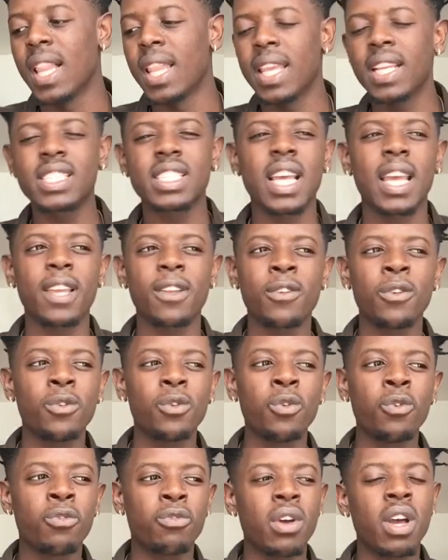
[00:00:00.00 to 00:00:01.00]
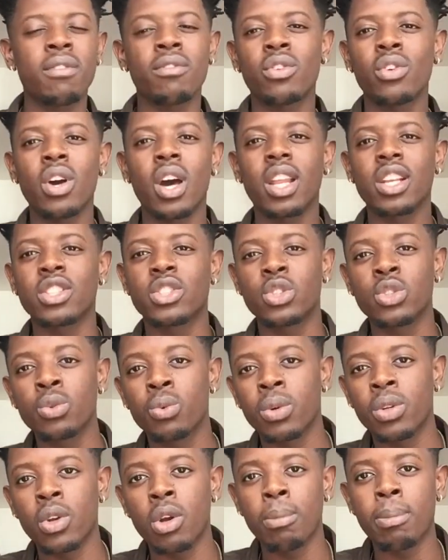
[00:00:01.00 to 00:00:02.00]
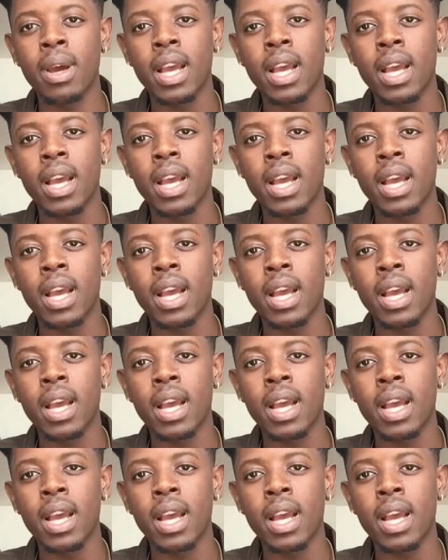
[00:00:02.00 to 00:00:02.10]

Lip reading: It's like you forever know how to shoot when you're